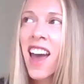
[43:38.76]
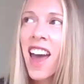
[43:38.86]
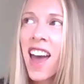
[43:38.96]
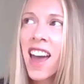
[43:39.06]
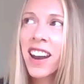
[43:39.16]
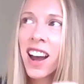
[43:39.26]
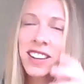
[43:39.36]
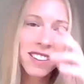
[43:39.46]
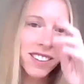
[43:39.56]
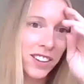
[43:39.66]
And I
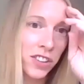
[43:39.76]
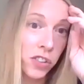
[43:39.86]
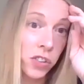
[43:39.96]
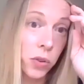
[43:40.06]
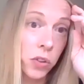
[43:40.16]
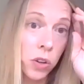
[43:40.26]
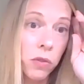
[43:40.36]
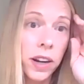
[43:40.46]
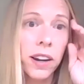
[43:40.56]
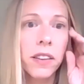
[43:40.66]
decided to just do a story
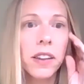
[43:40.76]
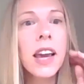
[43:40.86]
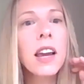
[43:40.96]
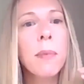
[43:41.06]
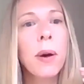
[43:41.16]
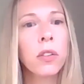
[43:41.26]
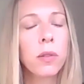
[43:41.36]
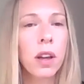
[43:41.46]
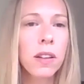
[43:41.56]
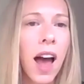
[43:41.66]
right out of the gate about
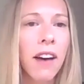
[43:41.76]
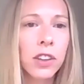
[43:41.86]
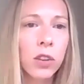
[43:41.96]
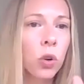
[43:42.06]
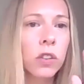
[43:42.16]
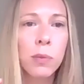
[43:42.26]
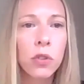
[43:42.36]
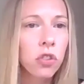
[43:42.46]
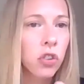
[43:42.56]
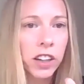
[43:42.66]
having the world's
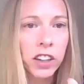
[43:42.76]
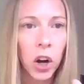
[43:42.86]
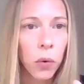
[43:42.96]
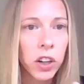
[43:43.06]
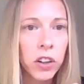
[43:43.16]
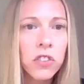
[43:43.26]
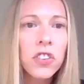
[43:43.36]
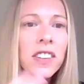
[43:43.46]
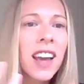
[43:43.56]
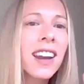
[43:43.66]
most distracting coworkers.
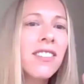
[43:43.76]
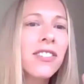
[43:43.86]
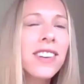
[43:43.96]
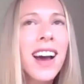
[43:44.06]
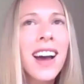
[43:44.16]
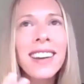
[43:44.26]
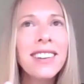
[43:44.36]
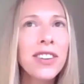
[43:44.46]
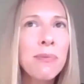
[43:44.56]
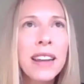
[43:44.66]
Just kind of not
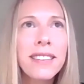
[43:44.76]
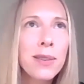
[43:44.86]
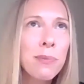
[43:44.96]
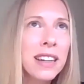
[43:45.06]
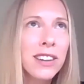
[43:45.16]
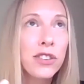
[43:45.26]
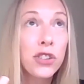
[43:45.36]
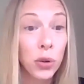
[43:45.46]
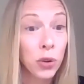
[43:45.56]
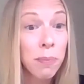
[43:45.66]
even meant to be a
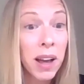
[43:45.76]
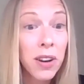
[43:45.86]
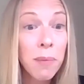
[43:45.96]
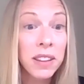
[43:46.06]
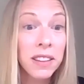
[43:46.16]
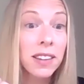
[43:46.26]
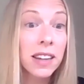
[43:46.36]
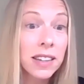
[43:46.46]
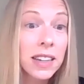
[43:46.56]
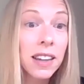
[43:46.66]
joke about it, but this
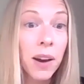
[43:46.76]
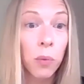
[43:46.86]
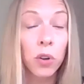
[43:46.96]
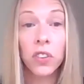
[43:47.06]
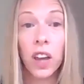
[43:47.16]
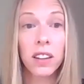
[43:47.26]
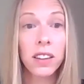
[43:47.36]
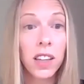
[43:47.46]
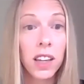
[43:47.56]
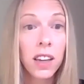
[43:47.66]
idea that we're
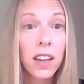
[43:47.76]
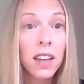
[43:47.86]
suddenly